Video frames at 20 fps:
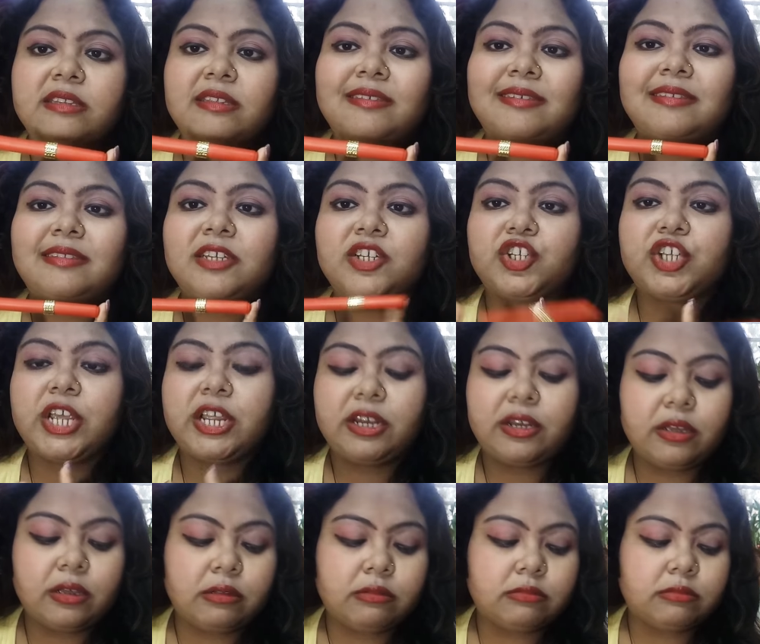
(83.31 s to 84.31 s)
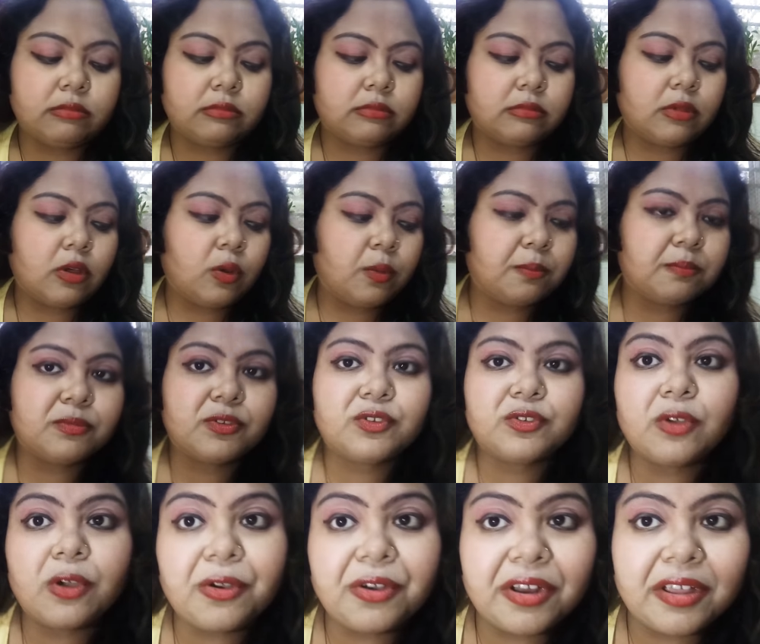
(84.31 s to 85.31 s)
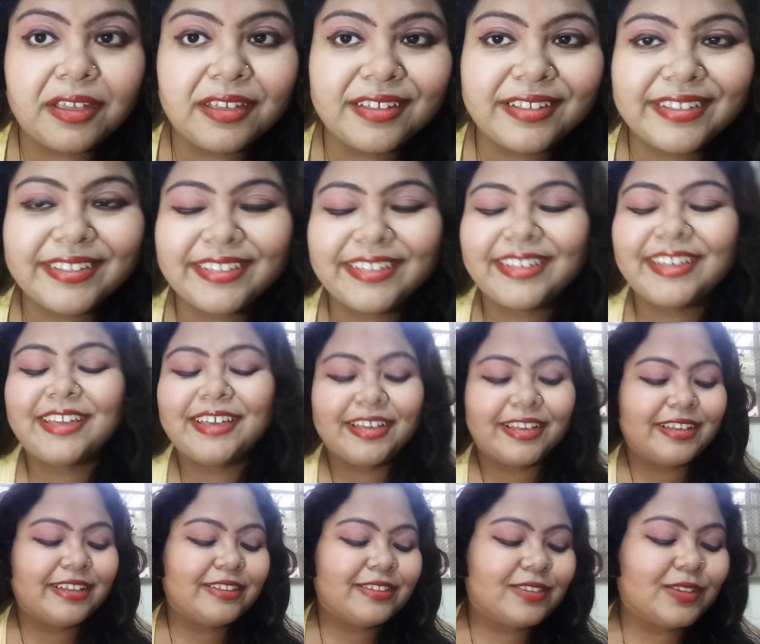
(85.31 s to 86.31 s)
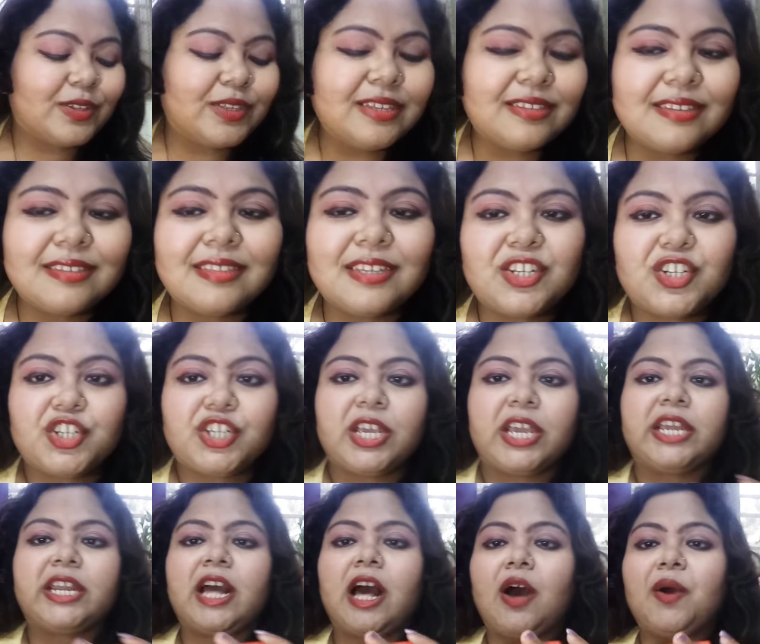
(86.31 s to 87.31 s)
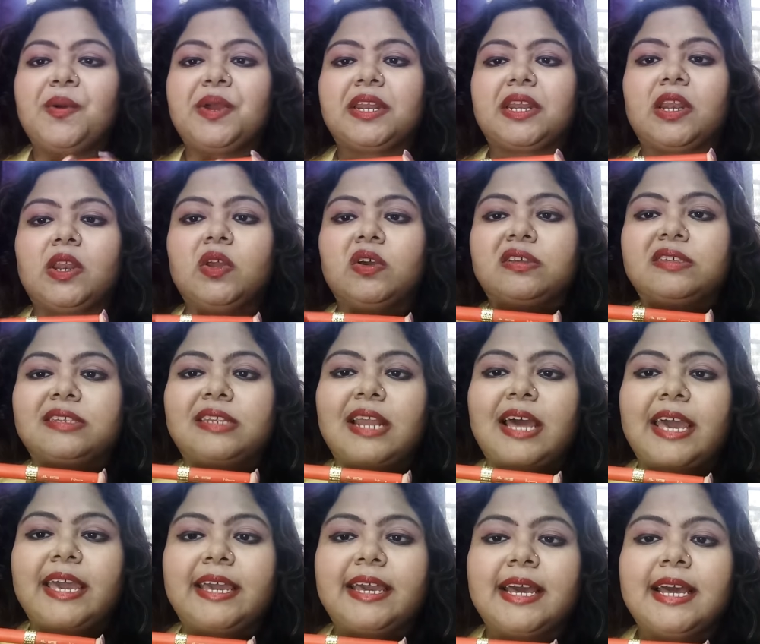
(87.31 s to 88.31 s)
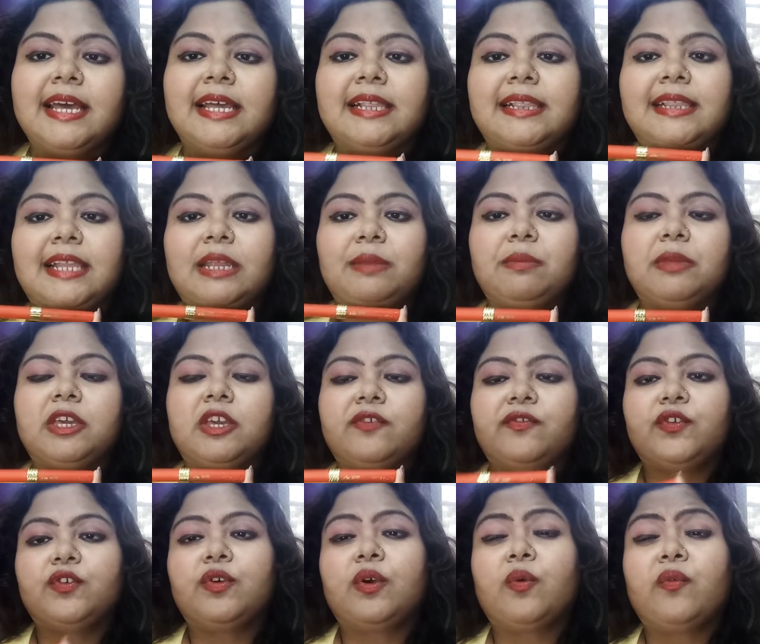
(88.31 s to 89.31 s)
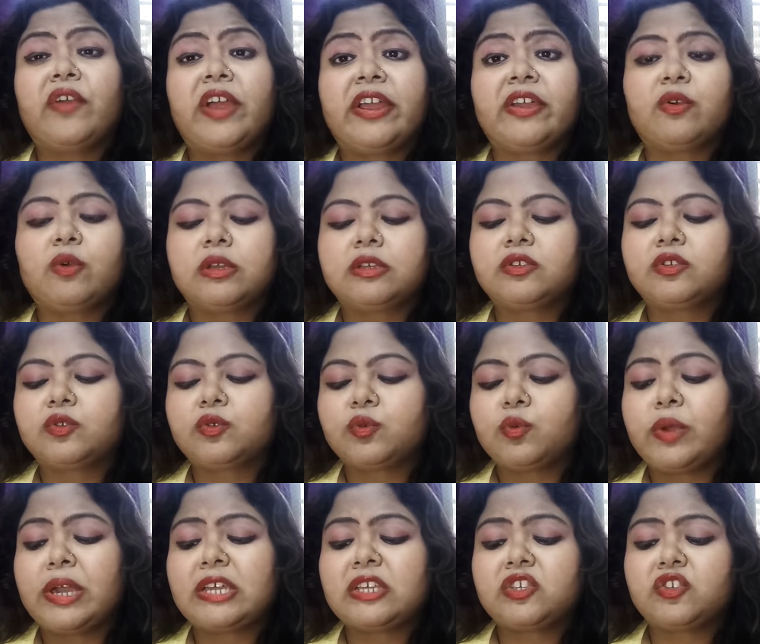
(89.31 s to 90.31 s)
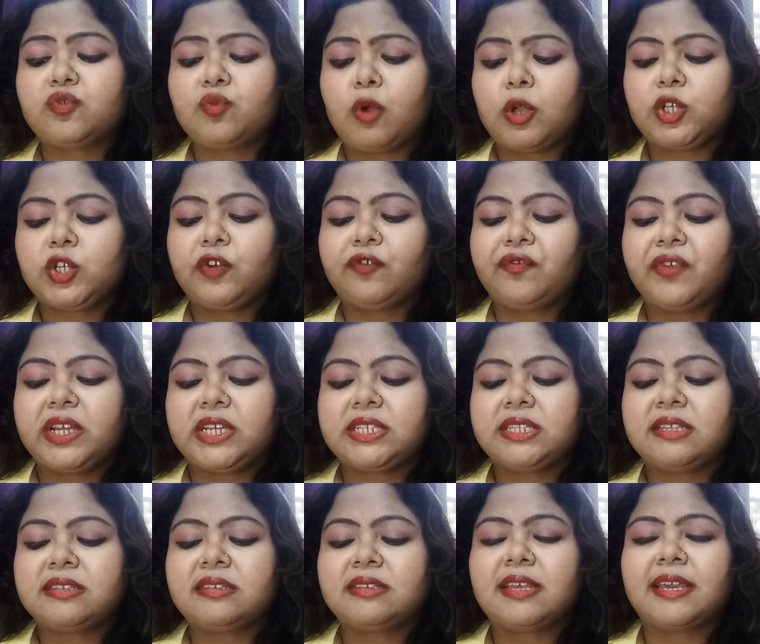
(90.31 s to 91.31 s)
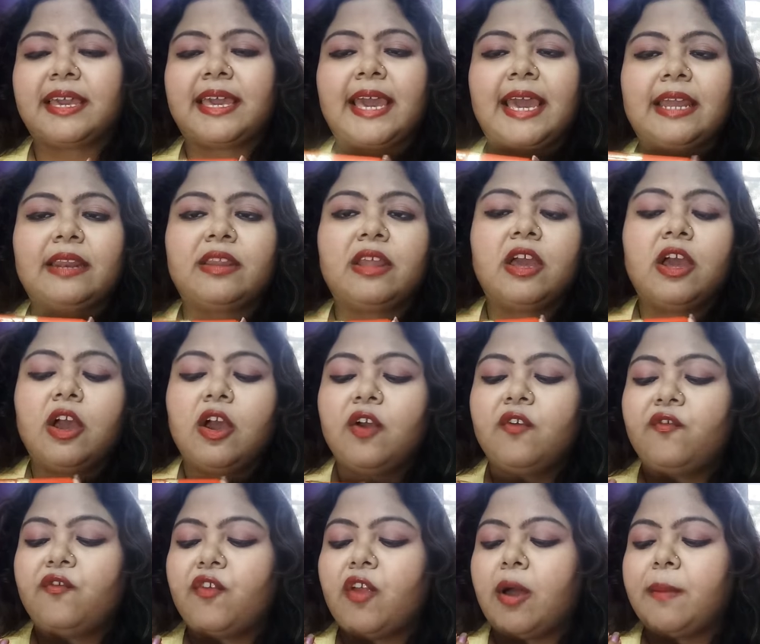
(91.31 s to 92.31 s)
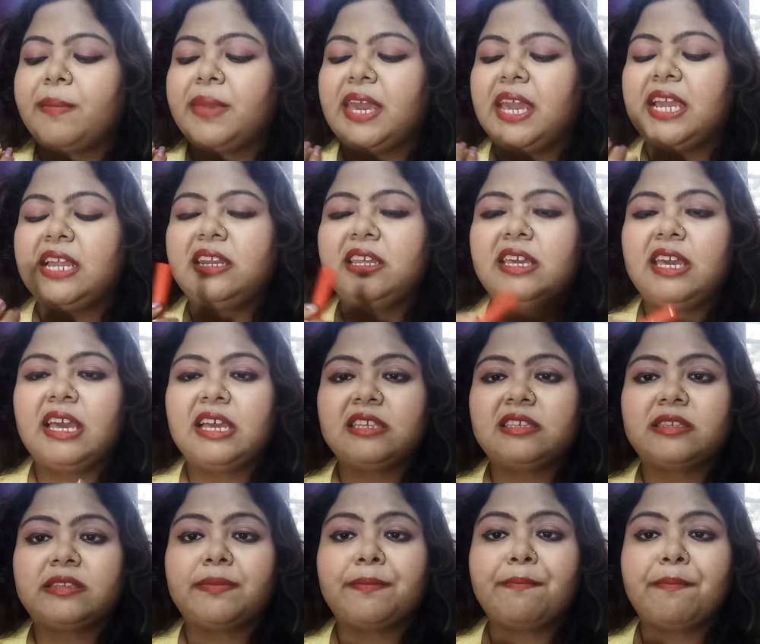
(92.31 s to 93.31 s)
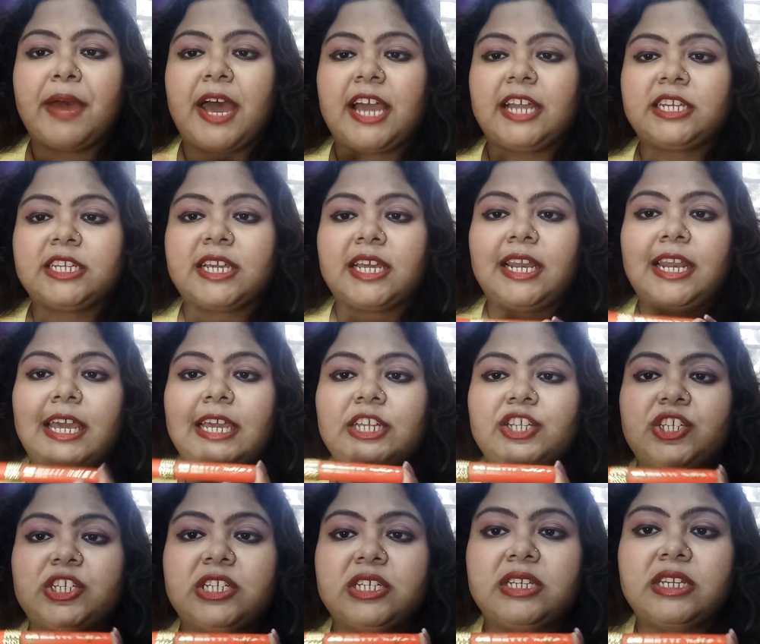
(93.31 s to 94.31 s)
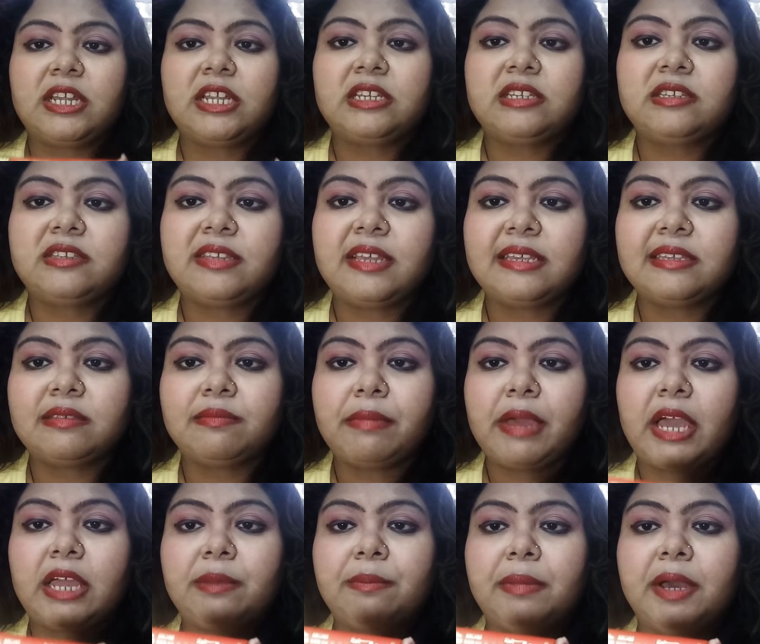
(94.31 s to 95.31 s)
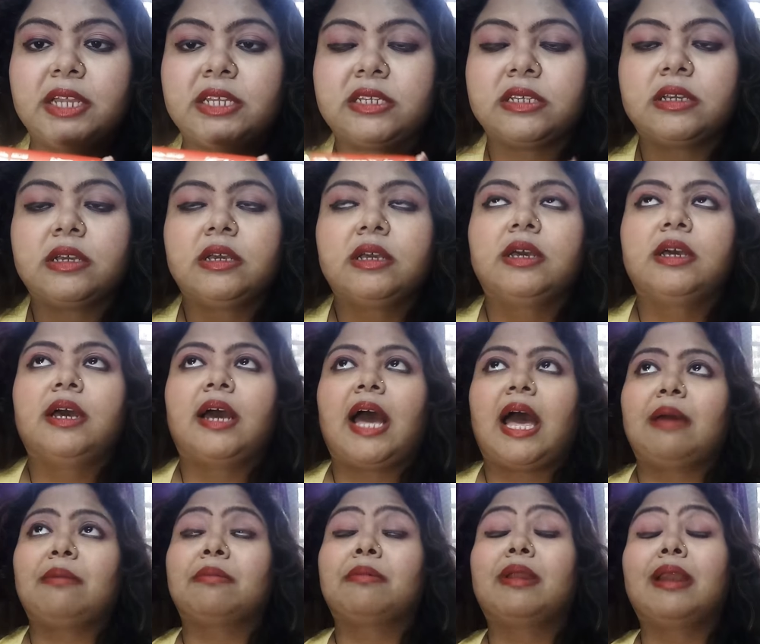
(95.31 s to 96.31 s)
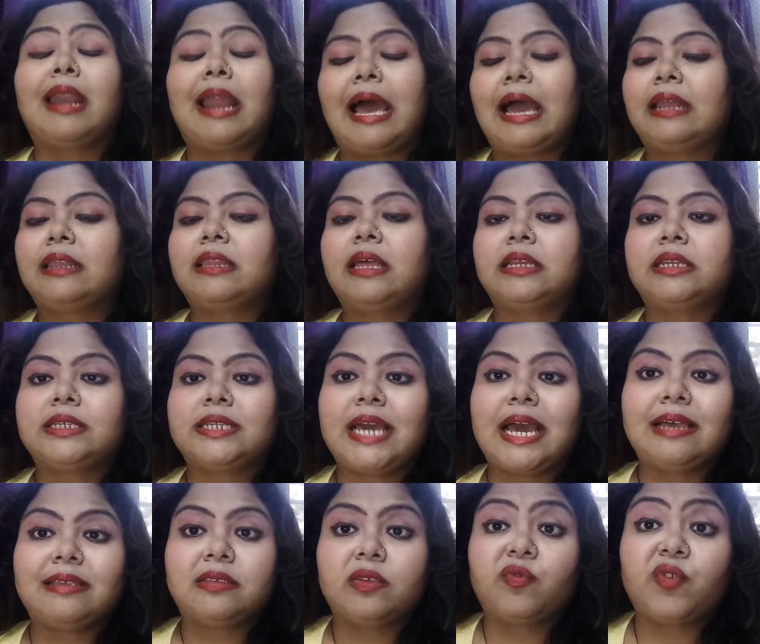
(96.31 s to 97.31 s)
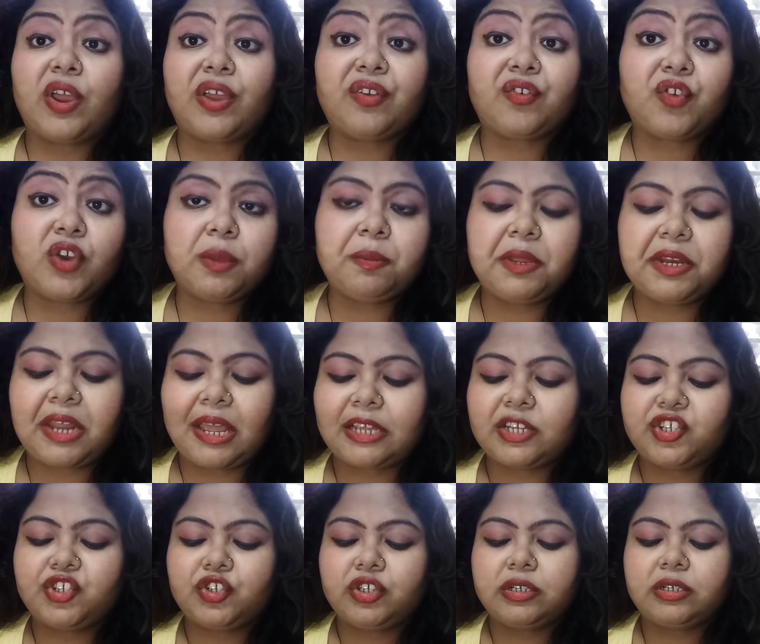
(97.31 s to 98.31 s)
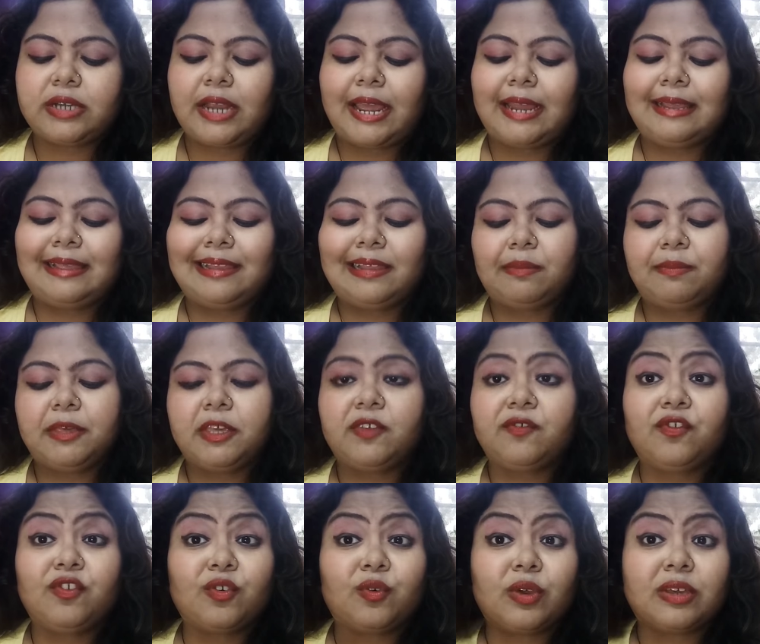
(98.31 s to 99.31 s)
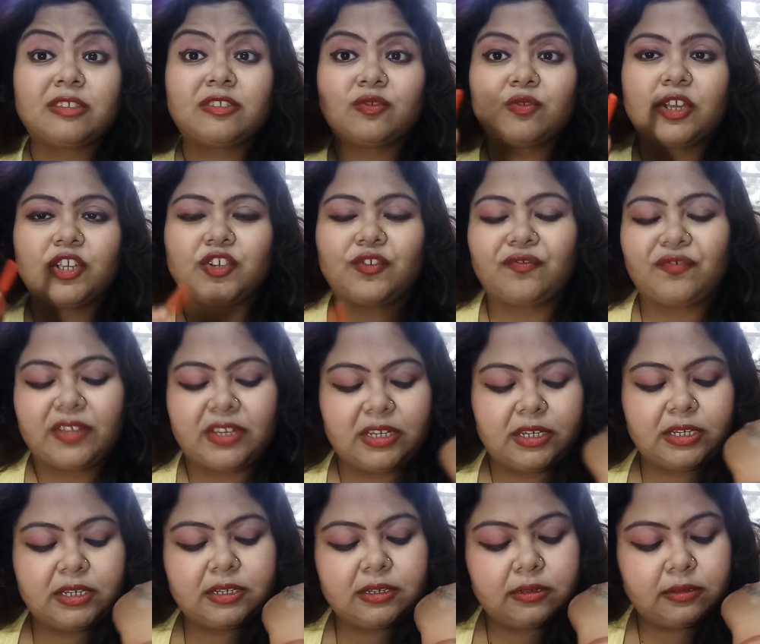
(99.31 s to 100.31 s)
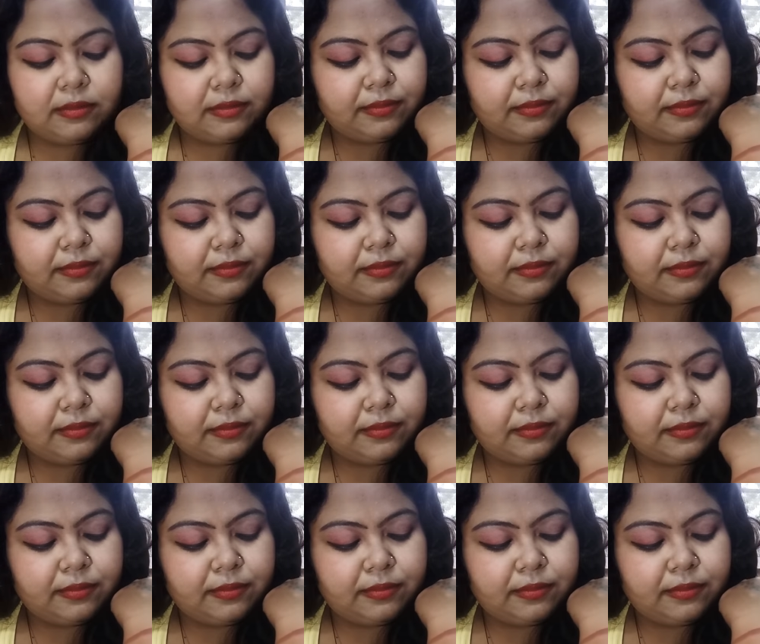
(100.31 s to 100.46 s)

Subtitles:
This is the shade, this is the shade, how it looks like. Let me give you a very quick swatch of it. This is again from ADS matte collection. It says matte, but I'm glad that it has a very creamy texture, and let me give you a quick swatch of it.